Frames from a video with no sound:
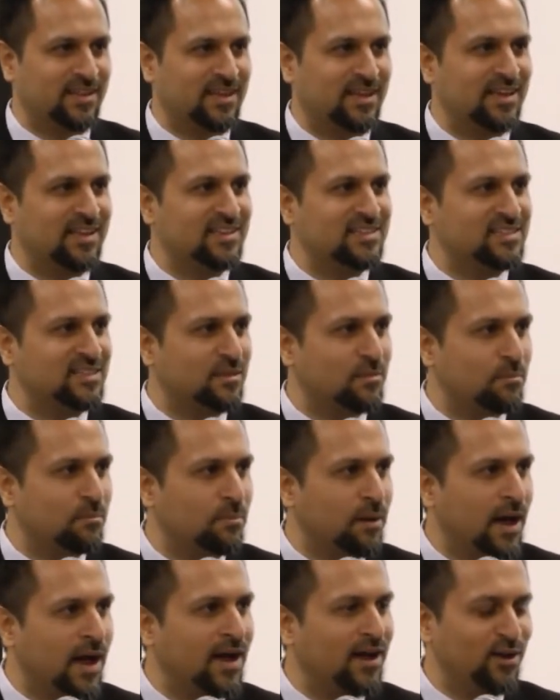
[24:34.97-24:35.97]
It is the
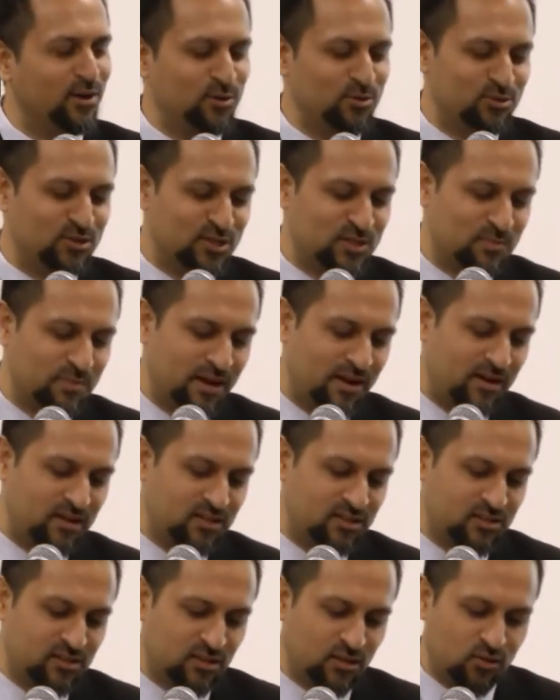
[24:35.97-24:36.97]
buyer who
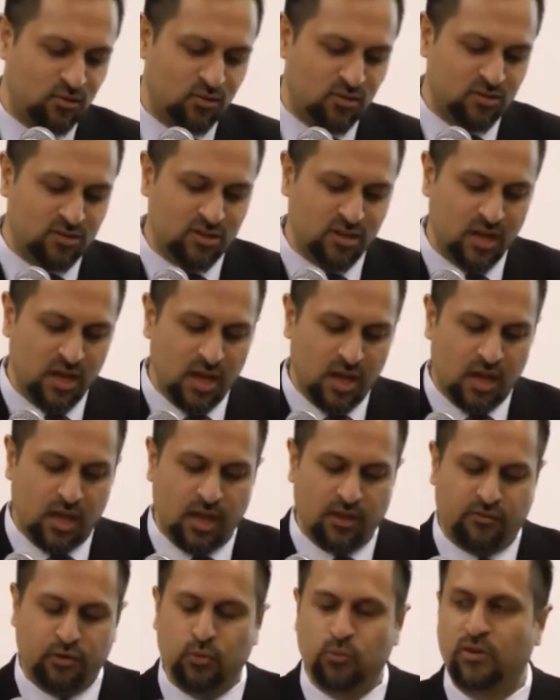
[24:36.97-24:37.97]
disparages the goods.
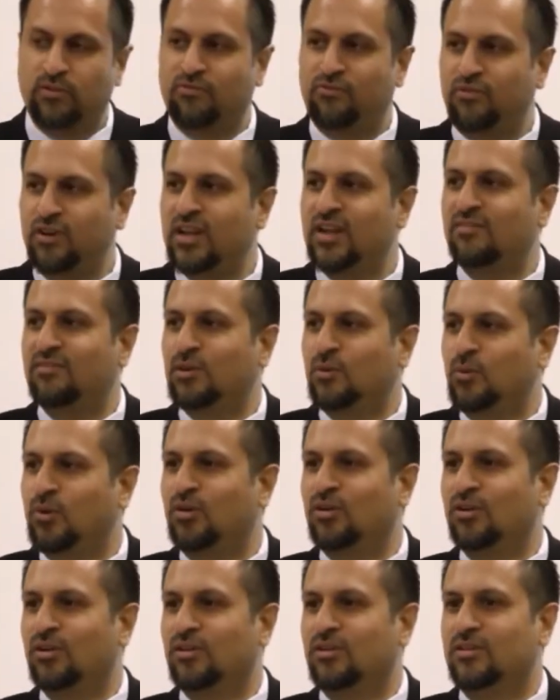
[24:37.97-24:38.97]
If you were free of the
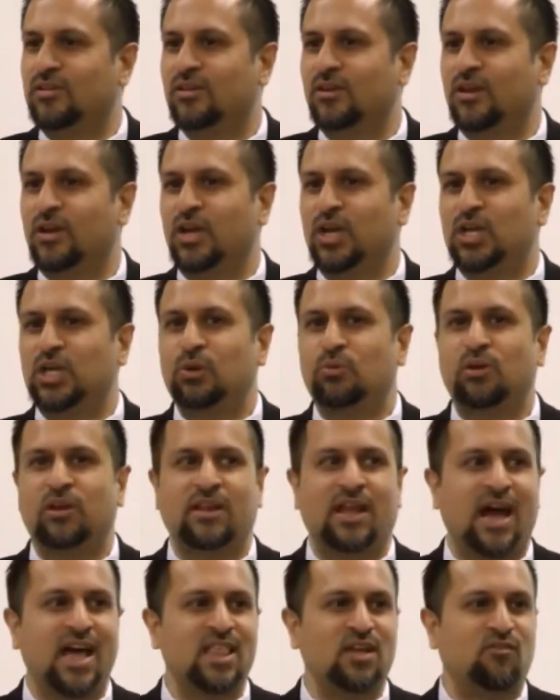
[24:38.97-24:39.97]
world, you would
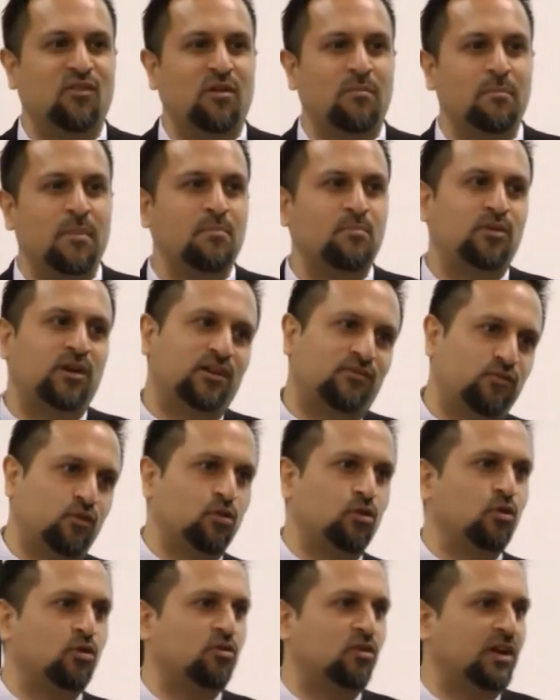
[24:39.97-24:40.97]
neither remember it for
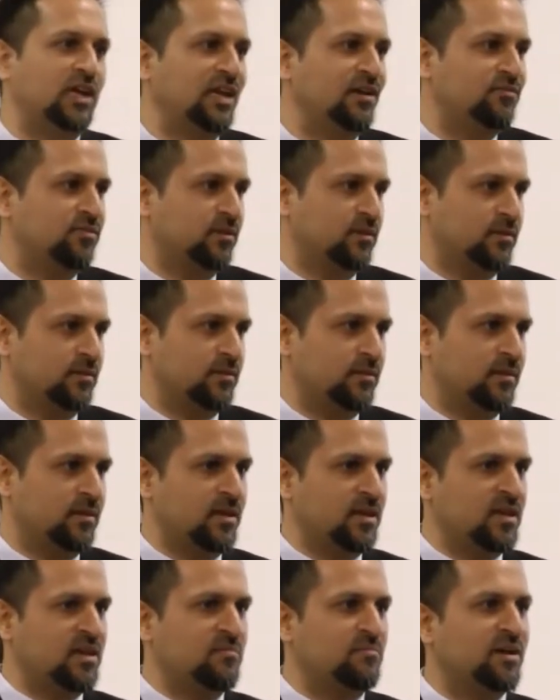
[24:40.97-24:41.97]
good or evil.
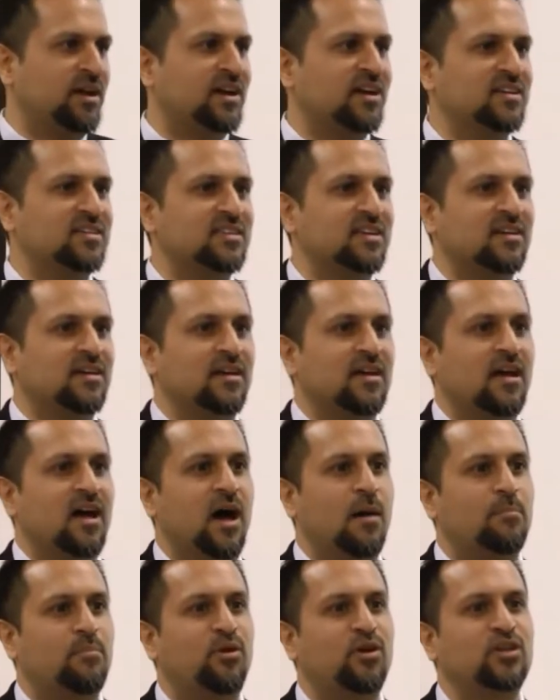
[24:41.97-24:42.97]
Because
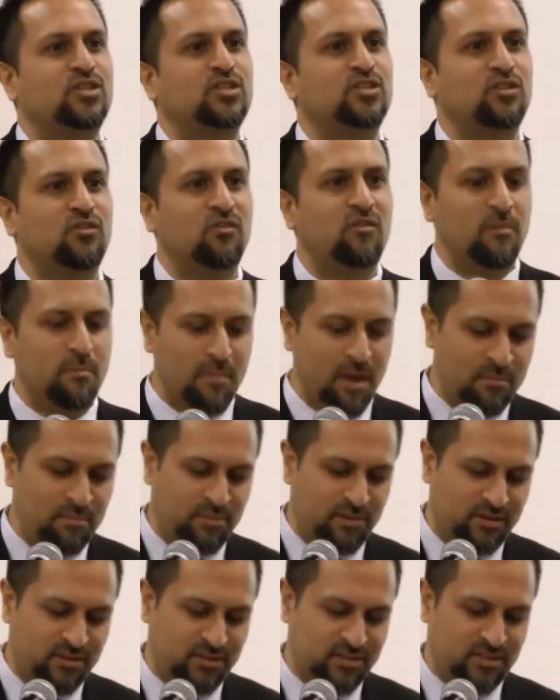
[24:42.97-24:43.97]
a person
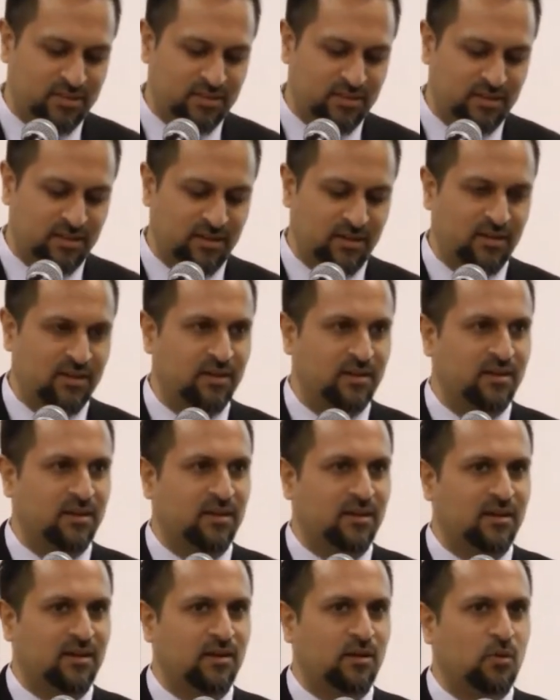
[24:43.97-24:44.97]
remembers
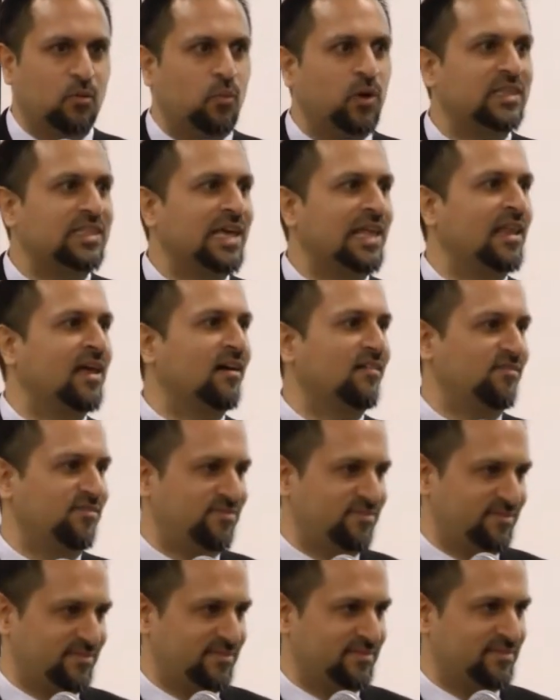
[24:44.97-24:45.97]
what they love.